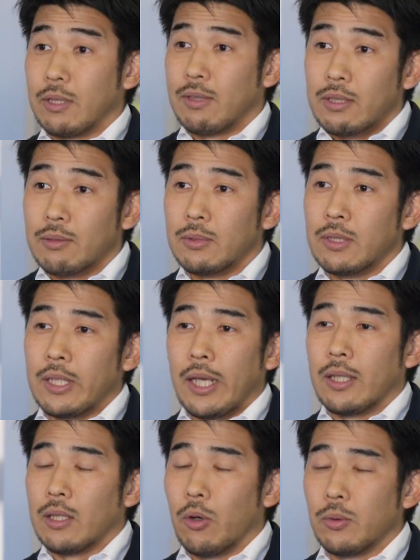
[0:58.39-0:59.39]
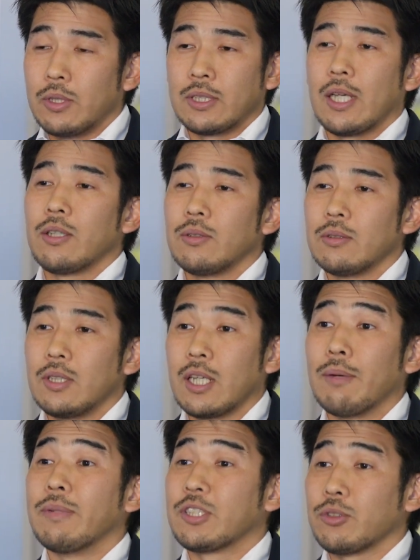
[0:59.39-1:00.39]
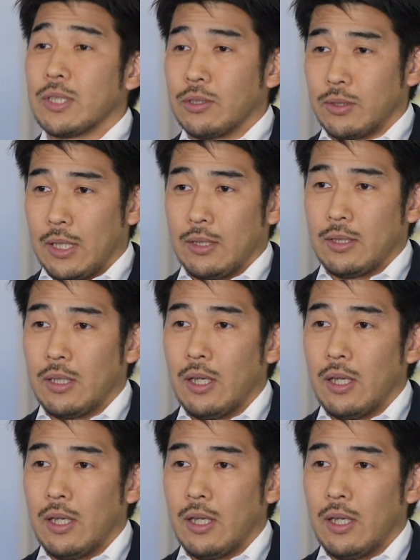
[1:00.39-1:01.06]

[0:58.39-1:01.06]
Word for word: randomly and all of a sudden the conversation starts.